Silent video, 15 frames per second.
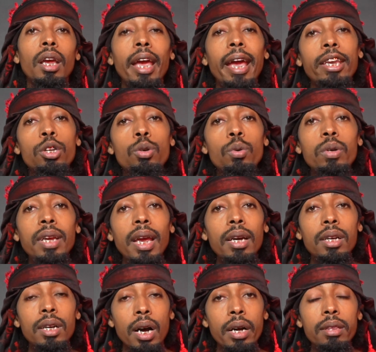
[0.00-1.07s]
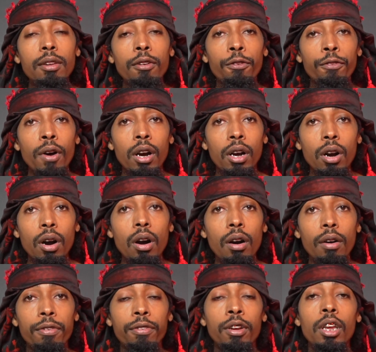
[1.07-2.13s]
And you get cut the fuck
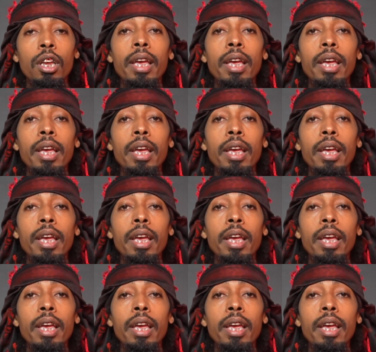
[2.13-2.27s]
off.